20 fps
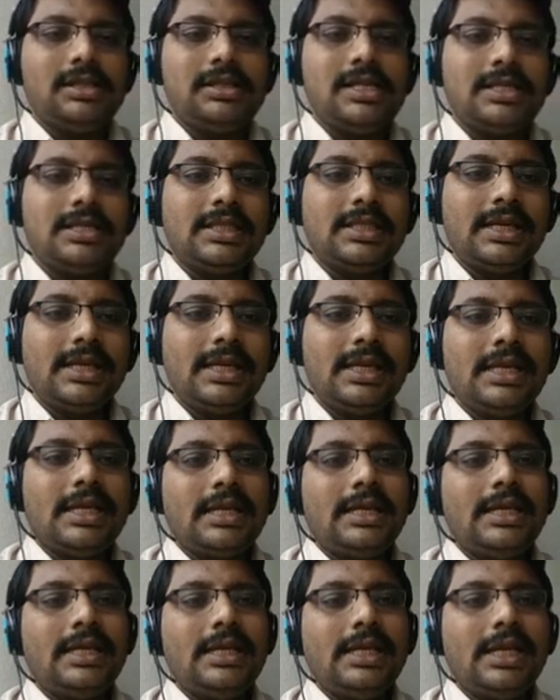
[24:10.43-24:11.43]
the 3
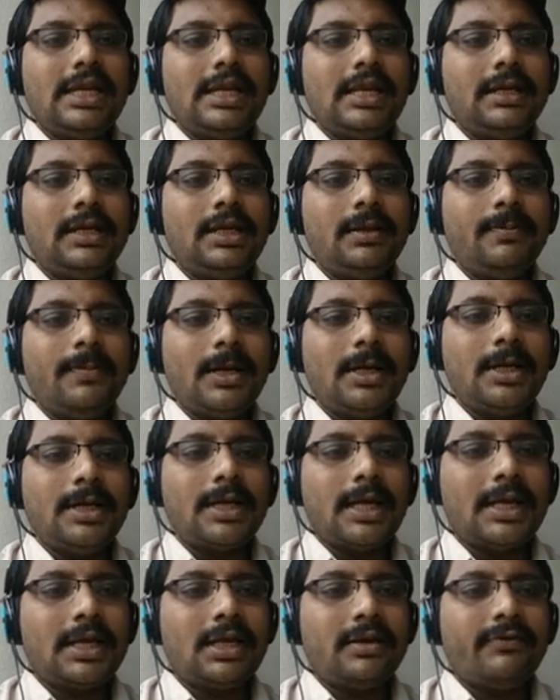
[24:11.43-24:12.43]
linearly independent
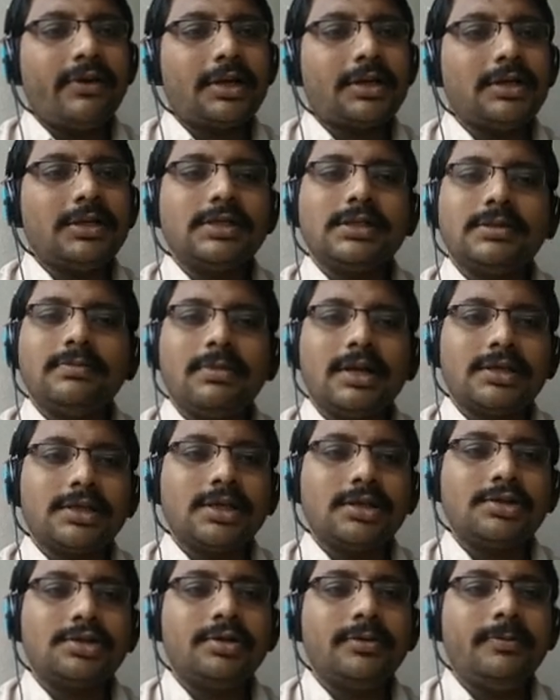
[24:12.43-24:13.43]
eigenvectors must
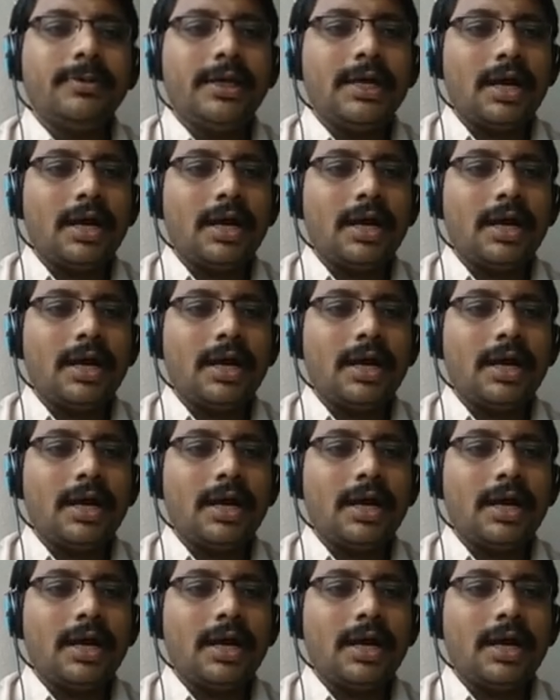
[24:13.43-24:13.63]
and should be